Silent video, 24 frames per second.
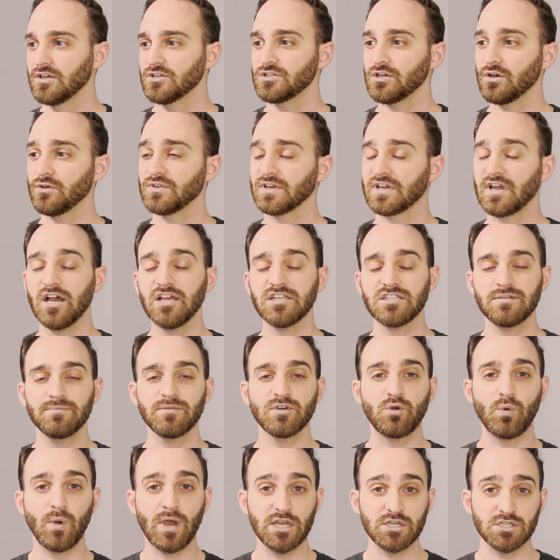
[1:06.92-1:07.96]
So the custom
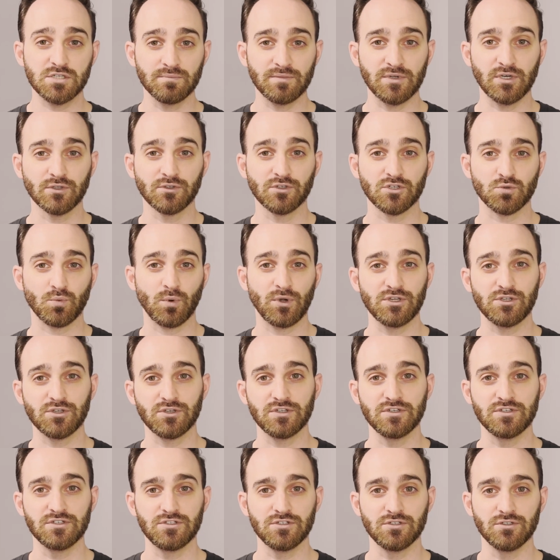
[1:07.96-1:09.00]
equation builder is where you
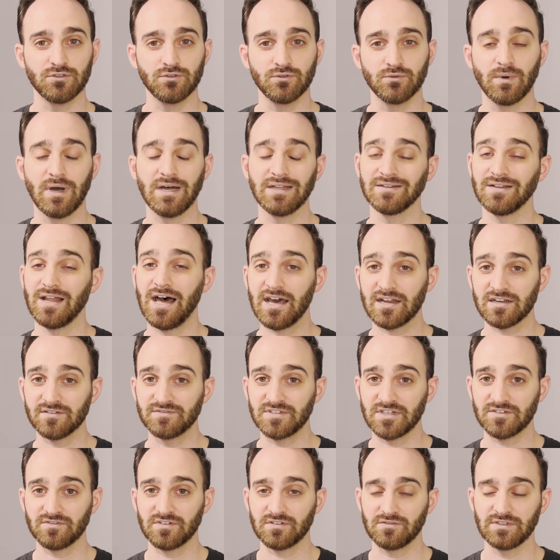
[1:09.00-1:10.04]
can do a lot of
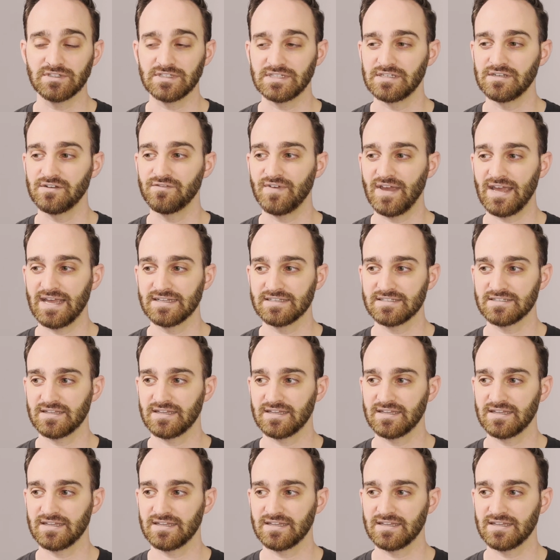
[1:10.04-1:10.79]
different really advanced